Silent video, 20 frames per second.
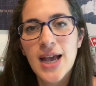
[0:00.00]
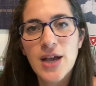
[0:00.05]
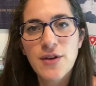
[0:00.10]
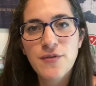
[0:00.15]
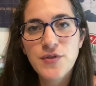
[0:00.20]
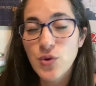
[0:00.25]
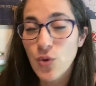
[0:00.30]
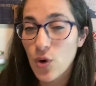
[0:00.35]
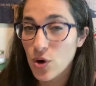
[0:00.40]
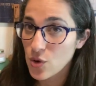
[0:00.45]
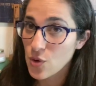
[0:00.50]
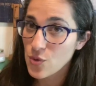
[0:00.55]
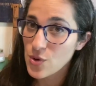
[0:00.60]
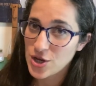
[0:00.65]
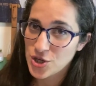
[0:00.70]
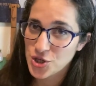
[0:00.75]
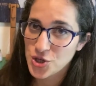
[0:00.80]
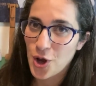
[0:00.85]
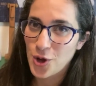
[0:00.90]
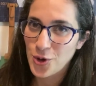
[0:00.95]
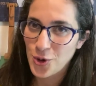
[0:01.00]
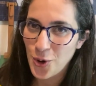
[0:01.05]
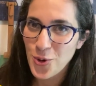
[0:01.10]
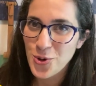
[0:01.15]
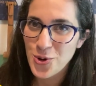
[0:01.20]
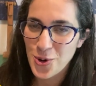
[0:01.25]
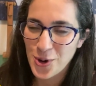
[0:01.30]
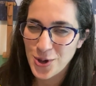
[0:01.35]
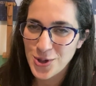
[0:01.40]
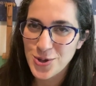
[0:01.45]
if you are a restaurant
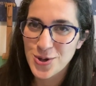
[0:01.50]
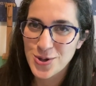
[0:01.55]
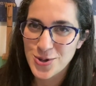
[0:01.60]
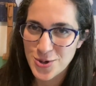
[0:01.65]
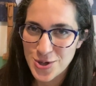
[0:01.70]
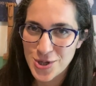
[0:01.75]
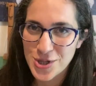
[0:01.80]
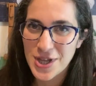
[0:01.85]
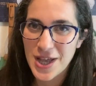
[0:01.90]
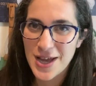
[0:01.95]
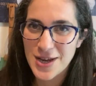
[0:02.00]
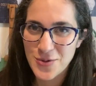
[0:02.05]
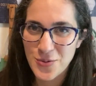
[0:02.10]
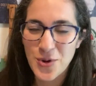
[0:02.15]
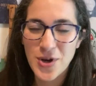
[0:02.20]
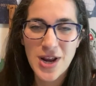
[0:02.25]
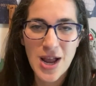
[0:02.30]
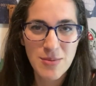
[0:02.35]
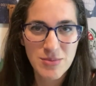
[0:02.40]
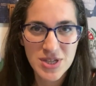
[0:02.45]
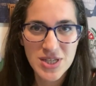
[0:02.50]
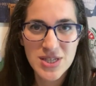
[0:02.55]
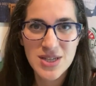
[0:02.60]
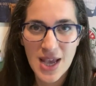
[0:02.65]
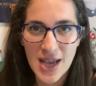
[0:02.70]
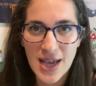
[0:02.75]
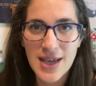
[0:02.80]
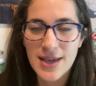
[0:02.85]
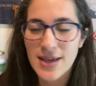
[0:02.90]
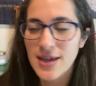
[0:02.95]
owner and you understand what I'm
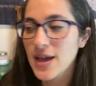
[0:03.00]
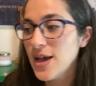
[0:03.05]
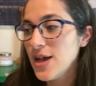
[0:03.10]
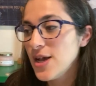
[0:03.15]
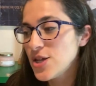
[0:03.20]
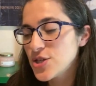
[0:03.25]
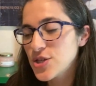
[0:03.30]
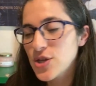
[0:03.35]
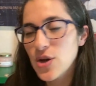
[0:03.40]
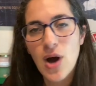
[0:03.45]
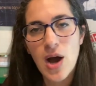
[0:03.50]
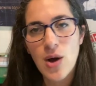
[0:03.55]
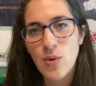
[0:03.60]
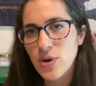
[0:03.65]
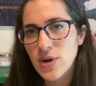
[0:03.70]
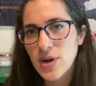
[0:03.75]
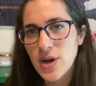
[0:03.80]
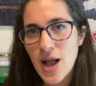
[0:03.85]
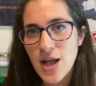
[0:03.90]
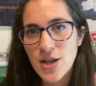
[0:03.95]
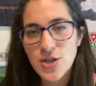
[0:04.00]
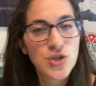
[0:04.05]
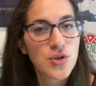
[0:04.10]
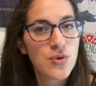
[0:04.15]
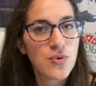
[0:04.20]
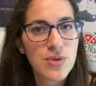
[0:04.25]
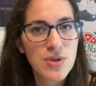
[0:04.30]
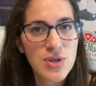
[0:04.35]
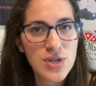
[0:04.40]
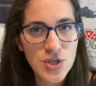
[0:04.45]
saying. So I want to ask
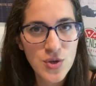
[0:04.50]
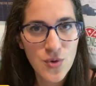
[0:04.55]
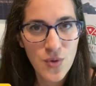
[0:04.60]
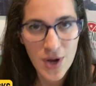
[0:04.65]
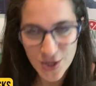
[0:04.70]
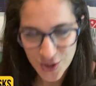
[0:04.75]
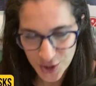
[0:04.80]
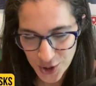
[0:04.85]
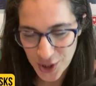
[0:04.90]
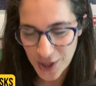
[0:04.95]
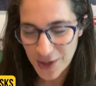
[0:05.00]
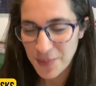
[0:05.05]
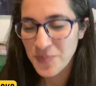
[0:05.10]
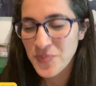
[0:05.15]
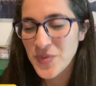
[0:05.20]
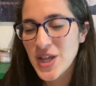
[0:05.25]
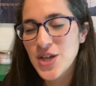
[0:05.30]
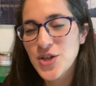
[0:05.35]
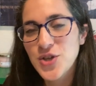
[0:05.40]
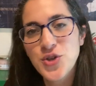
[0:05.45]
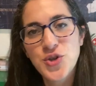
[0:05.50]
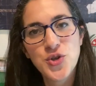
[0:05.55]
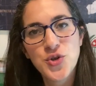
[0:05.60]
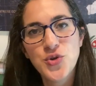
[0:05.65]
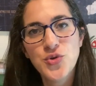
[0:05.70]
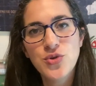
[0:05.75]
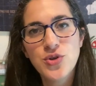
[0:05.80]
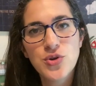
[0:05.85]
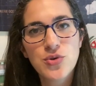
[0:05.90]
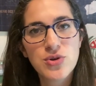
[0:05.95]
you this question.
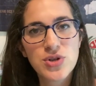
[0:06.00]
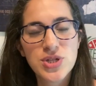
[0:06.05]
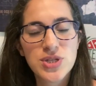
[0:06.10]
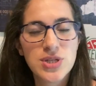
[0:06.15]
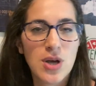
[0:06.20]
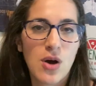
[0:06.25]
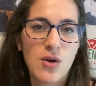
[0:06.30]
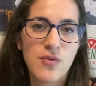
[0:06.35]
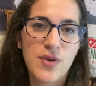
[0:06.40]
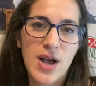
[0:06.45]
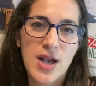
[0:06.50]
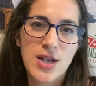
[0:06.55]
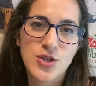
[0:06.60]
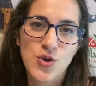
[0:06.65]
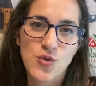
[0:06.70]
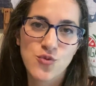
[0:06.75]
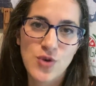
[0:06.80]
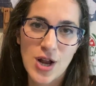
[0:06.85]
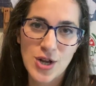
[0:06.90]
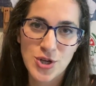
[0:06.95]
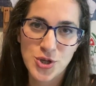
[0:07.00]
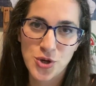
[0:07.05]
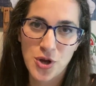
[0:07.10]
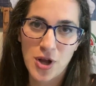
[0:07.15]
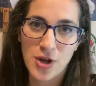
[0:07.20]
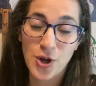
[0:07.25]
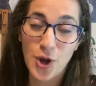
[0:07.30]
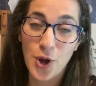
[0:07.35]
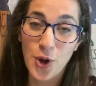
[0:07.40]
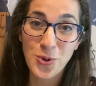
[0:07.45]
You yourself as a
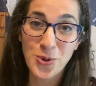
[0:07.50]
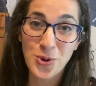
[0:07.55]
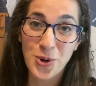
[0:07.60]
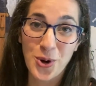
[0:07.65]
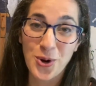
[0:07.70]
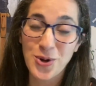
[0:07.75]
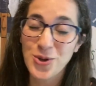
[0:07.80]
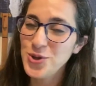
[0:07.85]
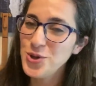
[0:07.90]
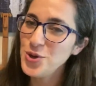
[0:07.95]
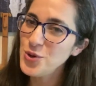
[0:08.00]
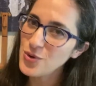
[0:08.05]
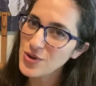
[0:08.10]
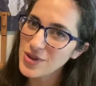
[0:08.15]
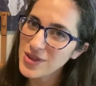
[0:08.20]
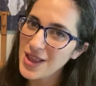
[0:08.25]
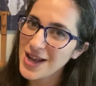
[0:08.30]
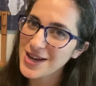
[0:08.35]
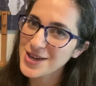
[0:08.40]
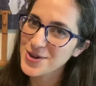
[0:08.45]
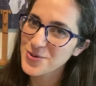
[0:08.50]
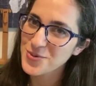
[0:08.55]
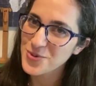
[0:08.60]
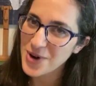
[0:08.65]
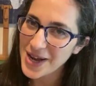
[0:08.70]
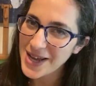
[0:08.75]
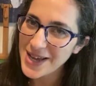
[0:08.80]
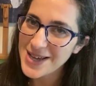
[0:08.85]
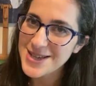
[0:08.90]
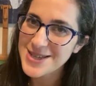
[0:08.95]
restaurant owner, you would like a
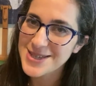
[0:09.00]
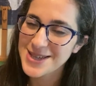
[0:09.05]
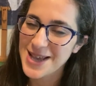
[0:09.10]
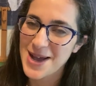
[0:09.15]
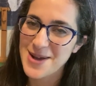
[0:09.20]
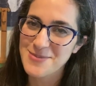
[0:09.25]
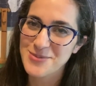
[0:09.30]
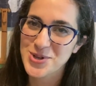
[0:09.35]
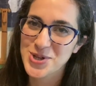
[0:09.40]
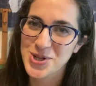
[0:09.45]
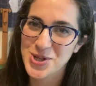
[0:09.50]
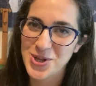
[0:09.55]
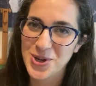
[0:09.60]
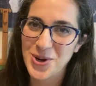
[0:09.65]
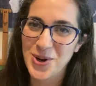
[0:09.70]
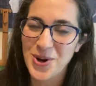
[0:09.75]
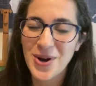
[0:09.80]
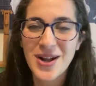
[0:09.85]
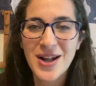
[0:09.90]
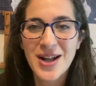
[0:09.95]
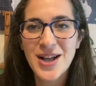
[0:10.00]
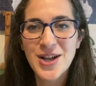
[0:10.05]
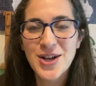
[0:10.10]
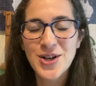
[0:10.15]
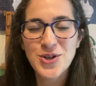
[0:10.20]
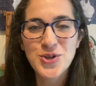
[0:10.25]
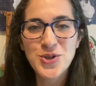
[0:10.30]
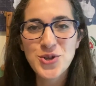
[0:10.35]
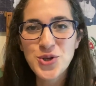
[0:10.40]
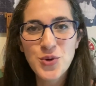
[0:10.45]
raise, I'm sure.
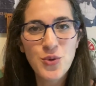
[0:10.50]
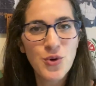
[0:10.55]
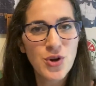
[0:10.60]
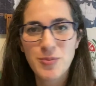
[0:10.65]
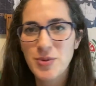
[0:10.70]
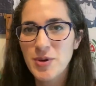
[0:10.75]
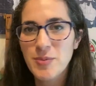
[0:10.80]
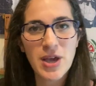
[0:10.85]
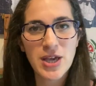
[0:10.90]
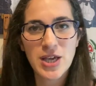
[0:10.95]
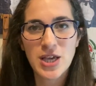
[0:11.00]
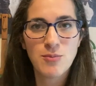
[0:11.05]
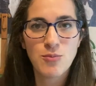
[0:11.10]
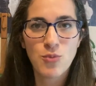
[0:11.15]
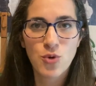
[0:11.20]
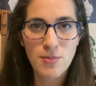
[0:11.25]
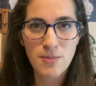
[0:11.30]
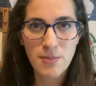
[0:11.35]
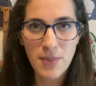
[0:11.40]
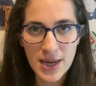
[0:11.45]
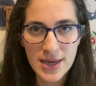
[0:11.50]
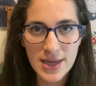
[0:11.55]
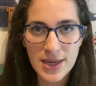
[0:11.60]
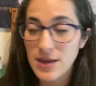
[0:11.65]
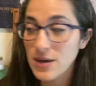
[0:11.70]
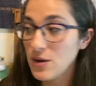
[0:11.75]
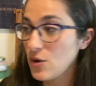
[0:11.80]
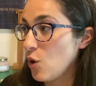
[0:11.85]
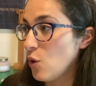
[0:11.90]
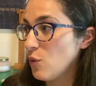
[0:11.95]
You want to be making more
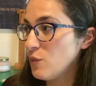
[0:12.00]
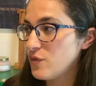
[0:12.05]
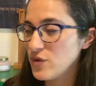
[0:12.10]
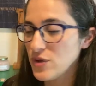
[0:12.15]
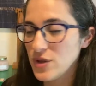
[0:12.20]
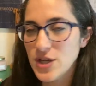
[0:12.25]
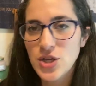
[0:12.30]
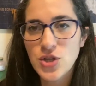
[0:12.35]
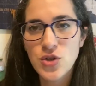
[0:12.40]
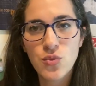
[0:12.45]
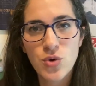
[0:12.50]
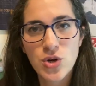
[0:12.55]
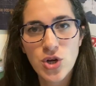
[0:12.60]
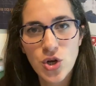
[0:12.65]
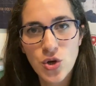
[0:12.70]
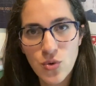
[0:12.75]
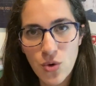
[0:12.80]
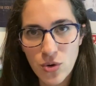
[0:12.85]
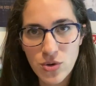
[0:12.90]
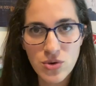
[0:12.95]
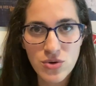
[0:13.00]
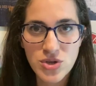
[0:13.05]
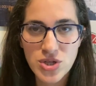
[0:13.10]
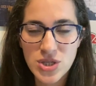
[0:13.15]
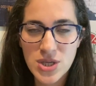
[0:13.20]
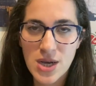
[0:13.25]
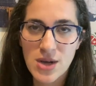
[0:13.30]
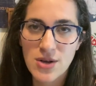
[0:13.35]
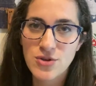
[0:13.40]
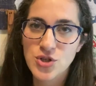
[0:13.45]
money, hopefully. You want to grow your
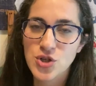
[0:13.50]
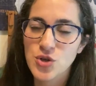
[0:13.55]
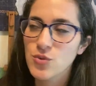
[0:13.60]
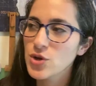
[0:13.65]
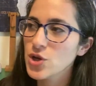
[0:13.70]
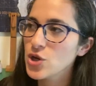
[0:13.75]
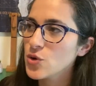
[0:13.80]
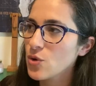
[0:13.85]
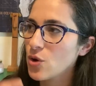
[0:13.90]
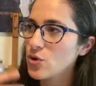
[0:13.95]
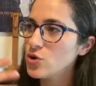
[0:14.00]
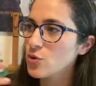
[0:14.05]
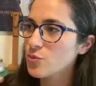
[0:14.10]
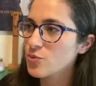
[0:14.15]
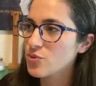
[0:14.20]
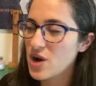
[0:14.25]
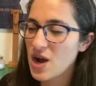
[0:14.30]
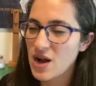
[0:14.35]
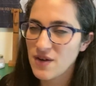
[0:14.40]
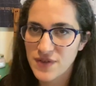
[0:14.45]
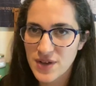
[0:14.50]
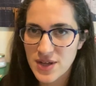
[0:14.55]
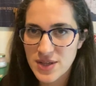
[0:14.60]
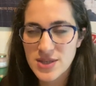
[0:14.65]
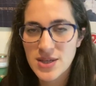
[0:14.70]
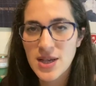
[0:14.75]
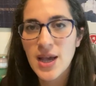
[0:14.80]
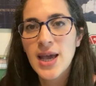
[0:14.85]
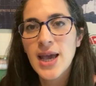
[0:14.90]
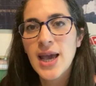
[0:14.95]
sales. You want to grow your
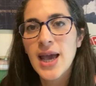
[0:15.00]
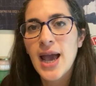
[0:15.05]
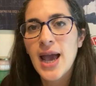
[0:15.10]
profits.